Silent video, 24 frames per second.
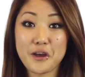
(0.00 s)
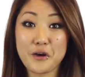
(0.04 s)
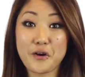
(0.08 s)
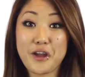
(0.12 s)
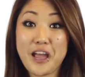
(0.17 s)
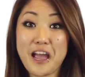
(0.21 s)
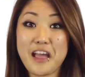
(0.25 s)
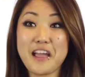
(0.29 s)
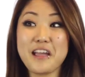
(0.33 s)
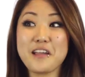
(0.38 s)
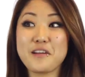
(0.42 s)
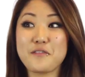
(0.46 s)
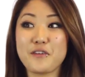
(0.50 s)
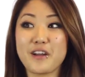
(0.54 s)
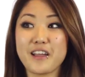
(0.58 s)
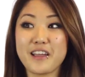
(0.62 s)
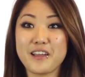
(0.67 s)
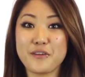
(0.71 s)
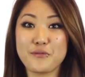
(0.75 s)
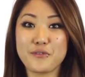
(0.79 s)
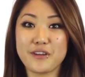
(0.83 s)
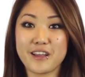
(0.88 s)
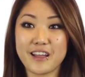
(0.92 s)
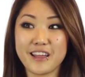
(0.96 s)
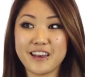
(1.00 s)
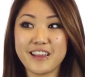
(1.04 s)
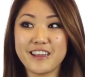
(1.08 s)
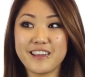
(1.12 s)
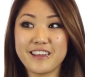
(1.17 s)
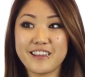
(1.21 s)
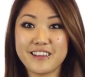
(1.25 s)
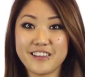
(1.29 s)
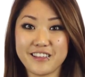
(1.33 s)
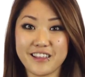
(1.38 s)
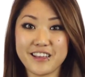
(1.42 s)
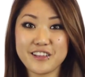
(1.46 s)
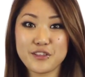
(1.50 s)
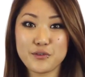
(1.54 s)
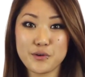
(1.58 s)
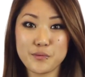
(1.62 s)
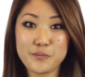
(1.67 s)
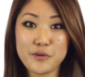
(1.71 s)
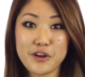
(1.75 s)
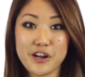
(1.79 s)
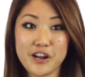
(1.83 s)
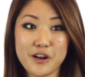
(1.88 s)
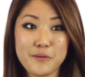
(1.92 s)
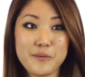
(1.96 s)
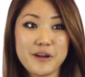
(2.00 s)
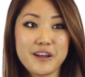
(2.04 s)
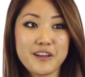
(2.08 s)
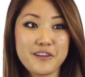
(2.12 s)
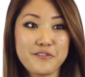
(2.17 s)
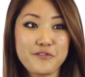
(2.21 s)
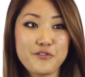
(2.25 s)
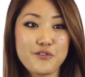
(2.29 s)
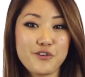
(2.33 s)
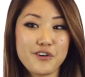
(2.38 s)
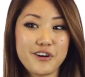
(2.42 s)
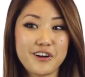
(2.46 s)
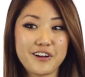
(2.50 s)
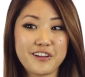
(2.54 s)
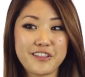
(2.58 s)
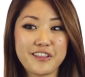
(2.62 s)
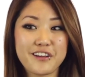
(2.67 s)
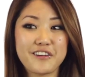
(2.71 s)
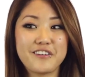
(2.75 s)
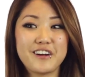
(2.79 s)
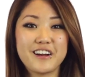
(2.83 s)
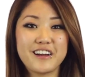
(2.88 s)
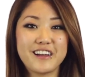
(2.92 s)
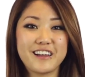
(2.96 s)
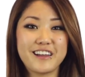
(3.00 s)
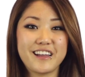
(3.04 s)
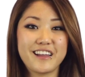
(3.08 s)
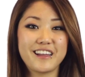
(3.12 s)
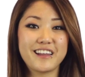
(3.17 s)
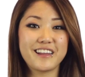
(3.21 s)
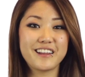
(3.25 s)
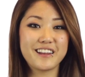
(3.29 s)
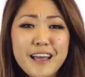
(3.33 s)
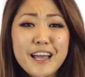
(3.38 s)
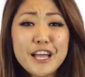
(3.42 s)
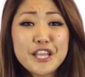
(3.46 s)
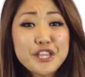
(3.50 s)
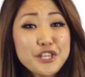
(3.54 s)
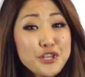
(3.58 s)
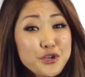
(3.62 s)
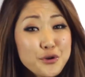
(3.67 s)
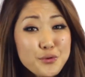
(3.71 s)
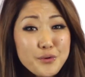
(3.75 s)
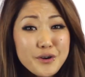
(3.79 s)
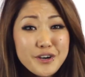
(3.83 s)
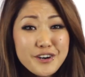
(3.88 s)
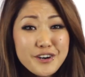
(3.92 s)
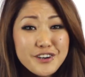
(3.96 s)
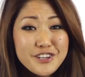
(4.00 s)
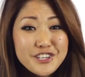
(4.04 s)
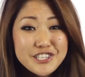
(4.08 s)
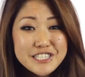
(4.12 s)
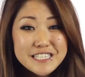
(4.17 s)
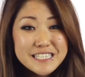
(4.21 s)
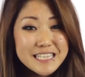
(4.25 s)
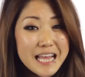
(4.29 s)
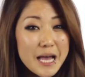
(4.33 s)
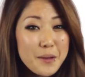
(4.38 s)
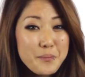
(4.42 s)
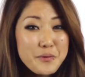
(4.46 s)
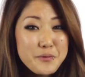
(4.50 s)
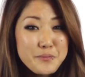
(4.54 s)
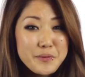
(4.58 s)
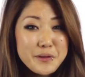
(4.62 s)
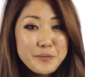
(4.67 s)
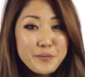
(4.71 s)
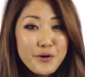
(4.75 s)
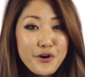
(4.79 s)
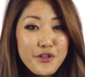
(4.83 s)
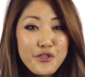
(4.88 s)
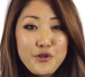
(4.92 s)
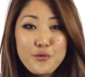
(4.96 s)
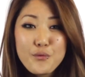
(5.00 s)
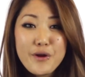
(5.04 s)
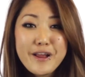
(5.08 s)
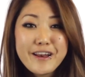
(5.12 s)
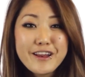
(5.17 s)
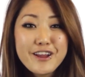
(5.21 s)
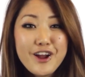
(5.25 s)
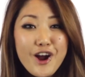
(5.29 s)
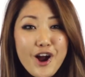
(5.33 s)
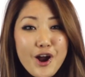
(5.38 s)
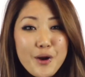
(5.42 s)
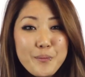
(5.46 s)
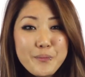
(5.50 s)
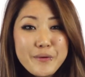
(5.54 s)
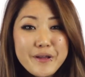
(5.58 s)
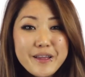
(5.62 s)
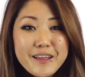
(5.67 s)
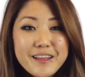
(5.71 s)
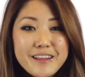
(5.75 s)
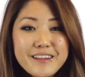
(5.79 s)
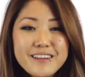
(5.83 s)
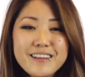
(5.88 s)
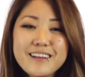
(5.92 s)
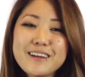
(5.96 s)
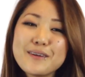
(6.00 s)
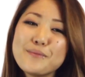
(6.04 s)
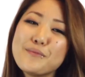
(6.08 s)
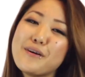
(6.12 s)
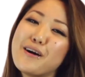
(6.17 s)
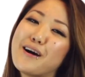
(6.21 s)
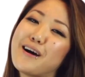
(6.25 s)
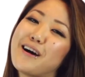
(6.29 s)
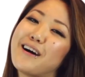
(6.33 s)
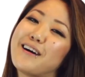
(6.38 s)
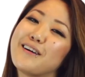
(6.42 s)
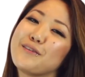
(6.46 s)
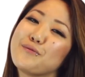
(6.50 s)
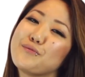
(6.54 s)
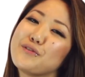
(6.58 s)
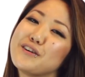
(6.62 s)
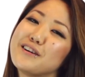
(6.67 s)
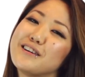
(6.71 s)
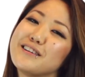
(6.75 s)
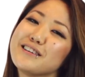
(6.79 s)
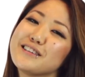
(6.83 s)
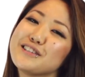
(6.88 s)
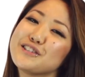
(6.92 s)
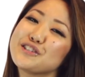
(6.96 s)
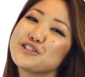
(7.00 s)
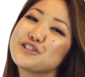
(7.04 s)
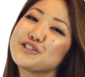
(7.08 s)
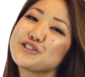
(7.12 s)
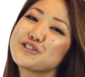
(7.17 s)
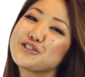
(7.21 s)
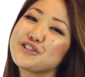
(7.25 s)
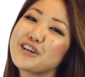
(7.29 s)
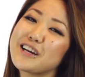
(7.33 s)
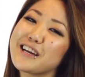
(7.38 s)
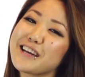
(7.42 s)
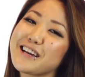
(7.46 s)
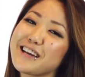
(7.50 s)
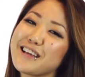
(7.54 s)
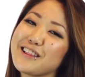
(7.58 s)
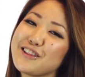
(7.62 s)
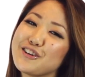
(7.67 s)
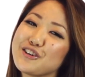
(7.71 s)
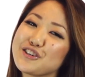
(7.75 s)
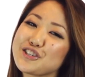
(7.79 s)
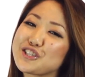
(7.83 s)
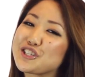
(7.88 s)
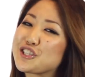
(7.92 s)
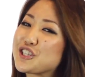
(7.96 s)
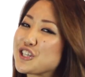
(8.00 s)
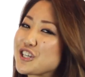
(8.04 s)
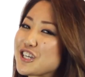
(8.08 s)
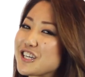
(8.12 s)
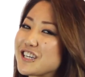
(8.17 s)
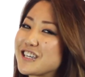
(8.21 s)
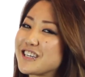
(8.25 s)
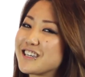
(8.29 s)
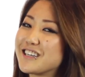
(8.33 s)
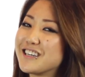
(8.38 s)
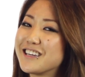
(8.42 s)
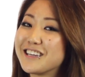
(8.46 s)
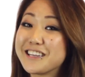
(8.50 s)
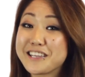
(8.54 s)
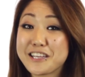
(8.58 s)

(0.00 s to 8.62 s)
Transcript: Okay, okay, we get it. You like to whip your hair back and forth, all right. And you, Will, you're slapping people on the red carpet? Come on, Will, he was just trying to get a little sugar.